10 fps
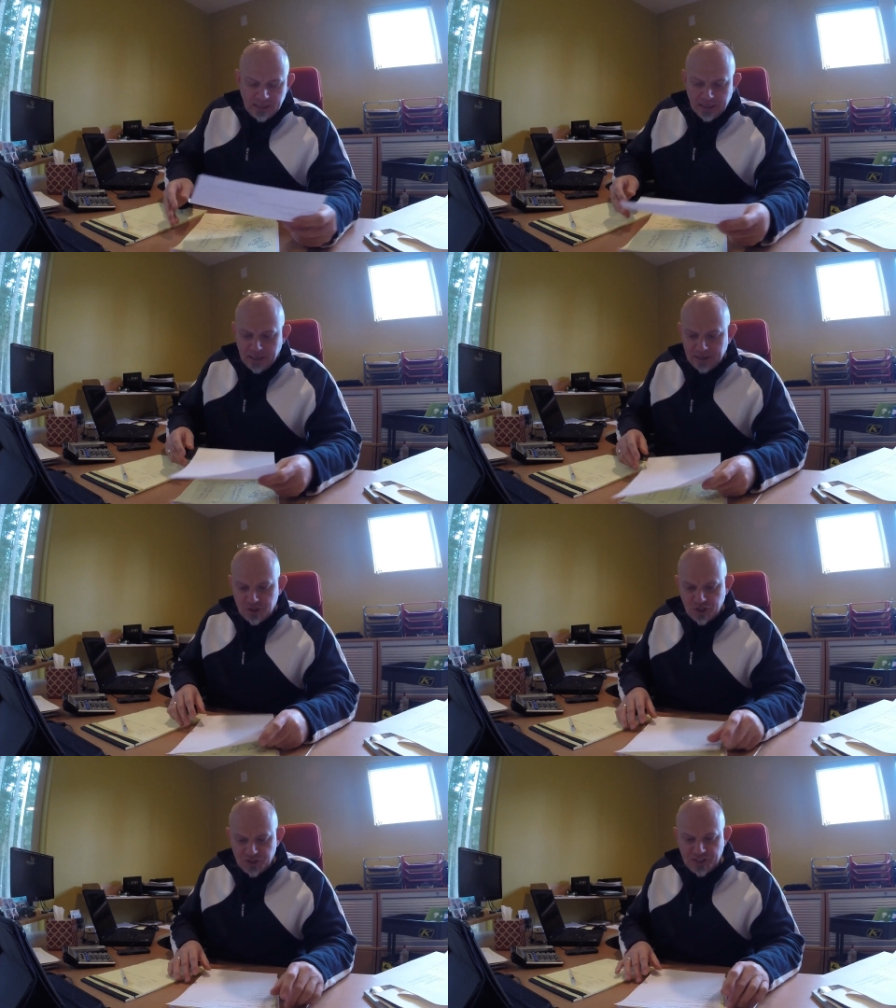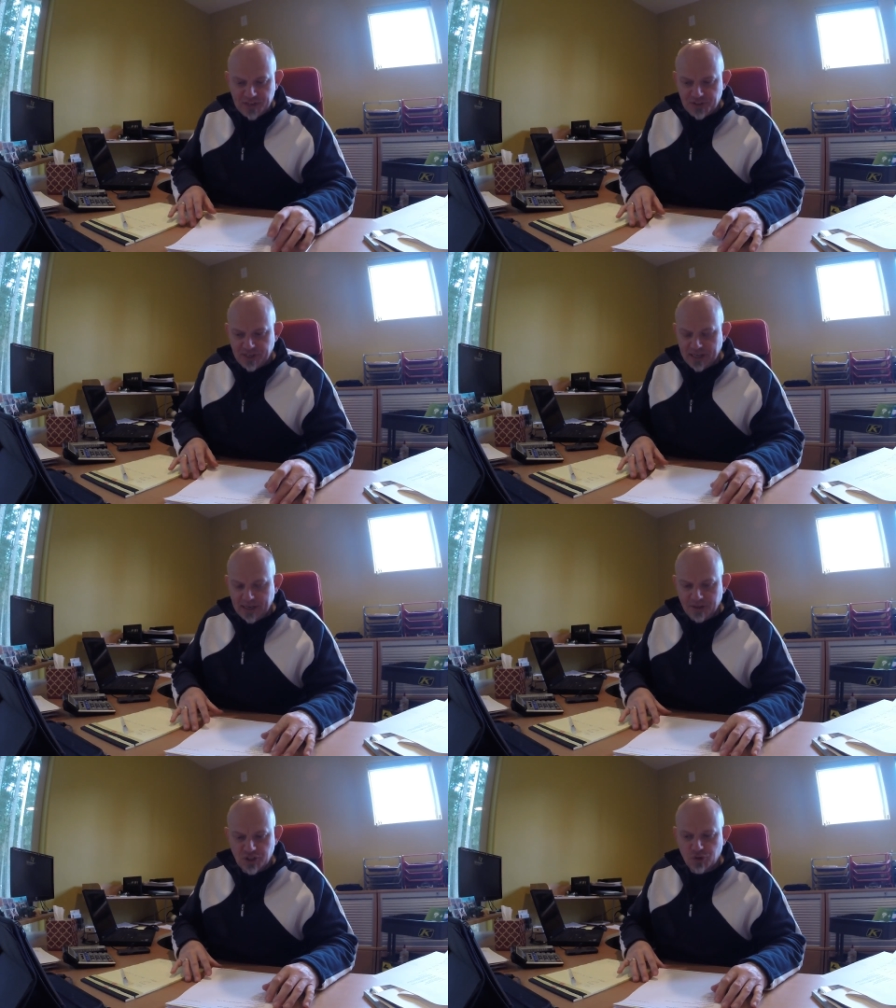just
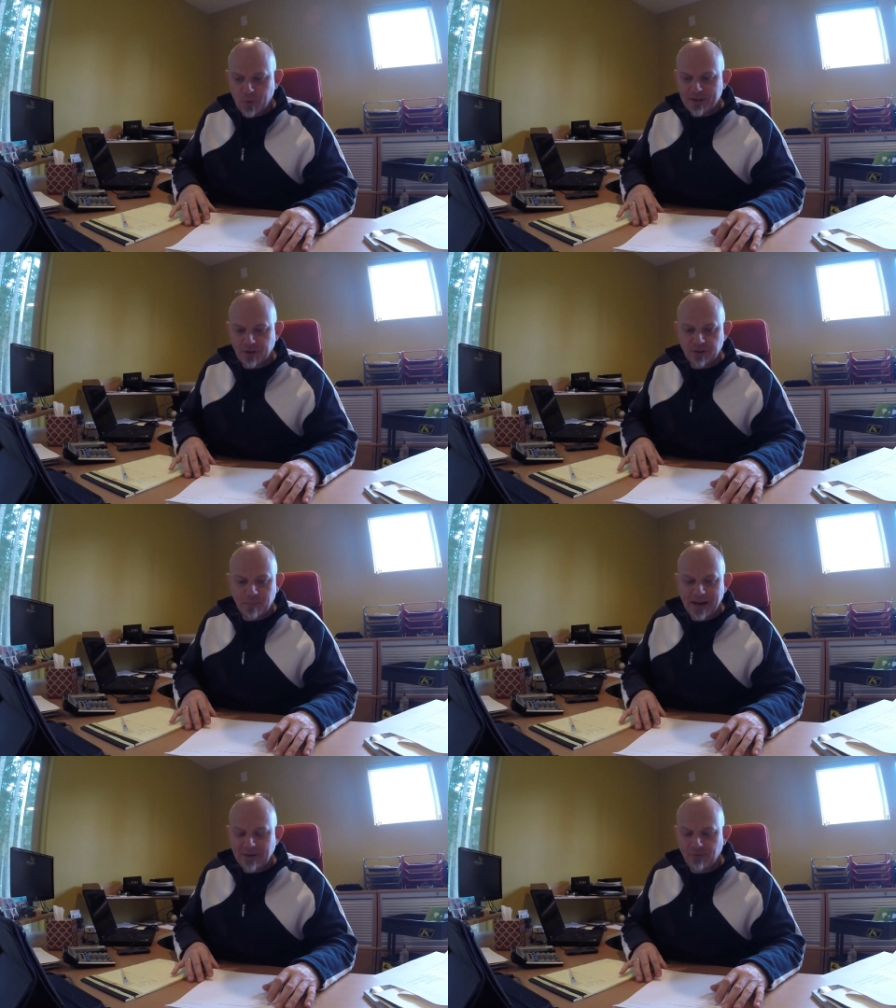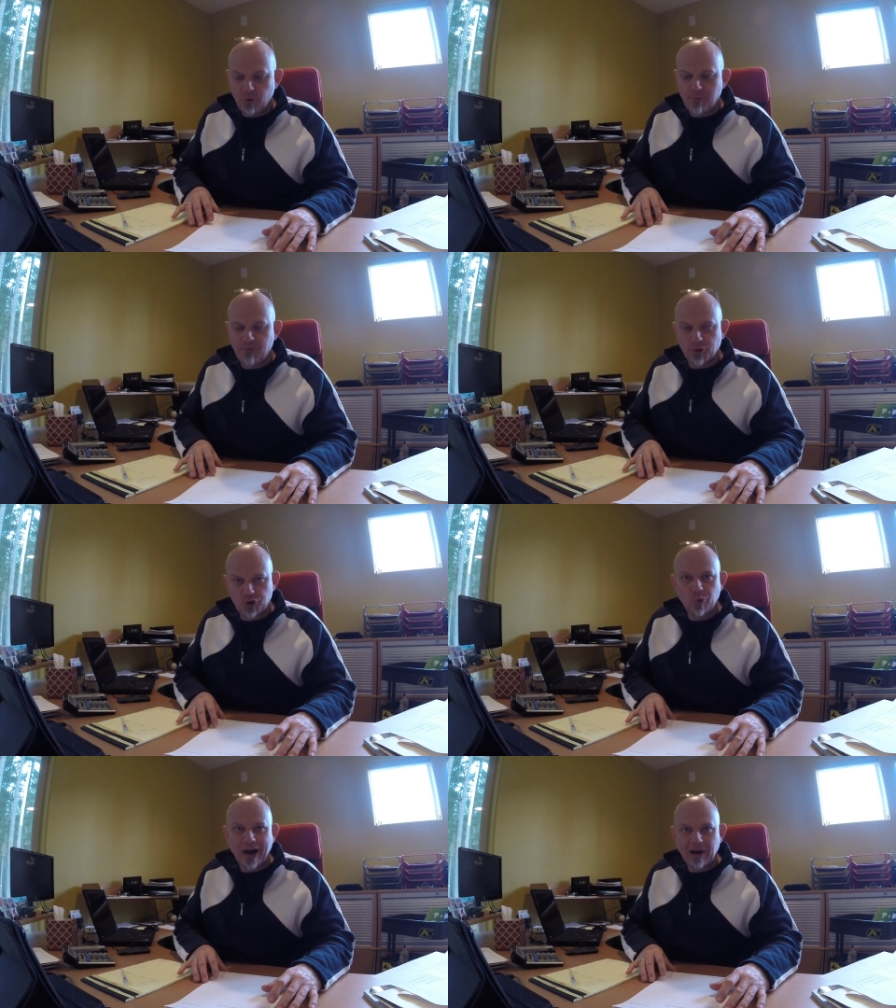yesterday. I just went on the platform for
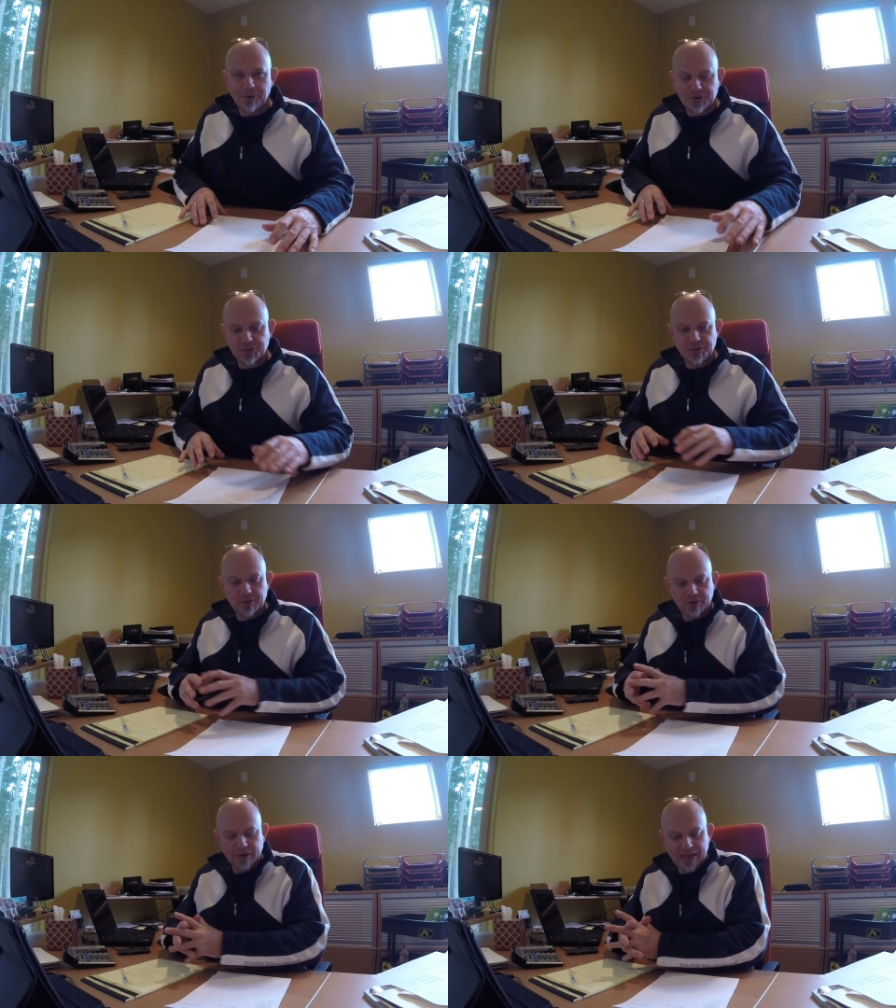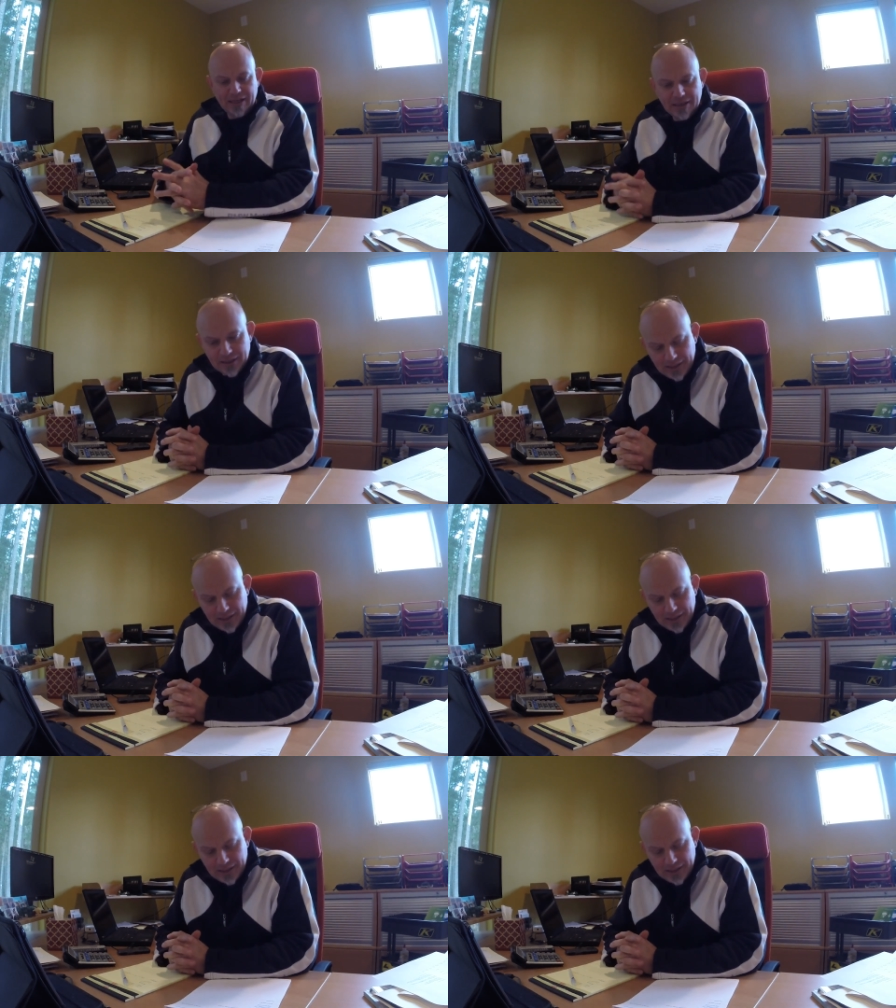2 hours. Okay.